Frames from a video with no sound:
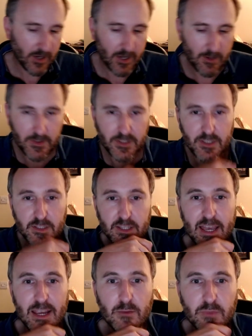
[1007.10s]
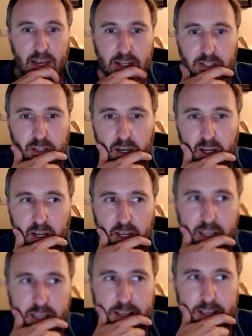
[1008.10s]
this is a game that
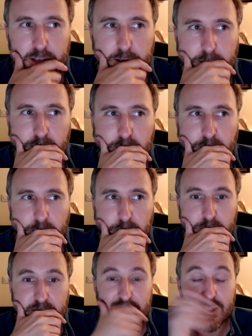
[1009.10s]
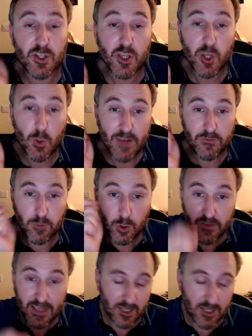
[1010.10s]
I did the QA for
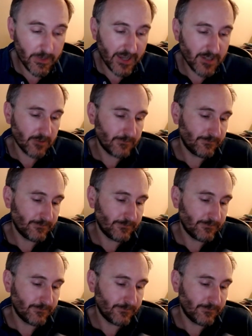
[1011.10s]
Incubate,